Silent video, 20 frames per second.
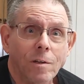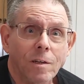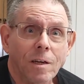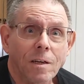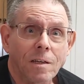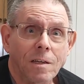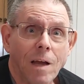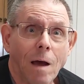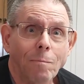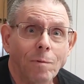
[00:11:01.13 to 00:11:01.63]
I was
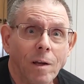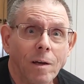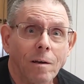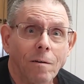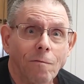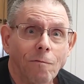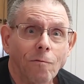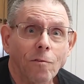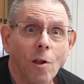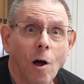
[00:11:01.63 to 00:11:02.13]

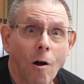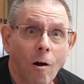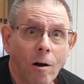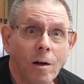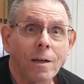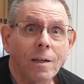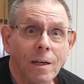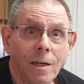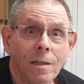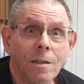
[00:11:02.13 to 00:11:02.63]
accepted at
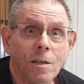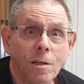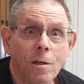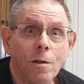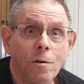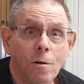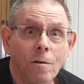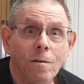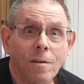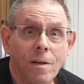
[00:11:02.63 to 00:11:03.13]
Florida
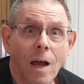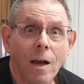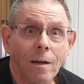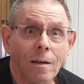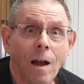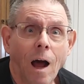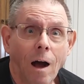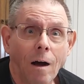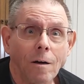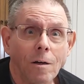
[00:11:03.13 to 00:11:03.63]
Institute of
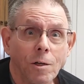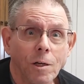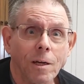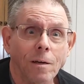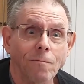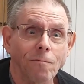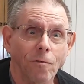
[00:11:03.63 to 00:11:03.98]
Technology.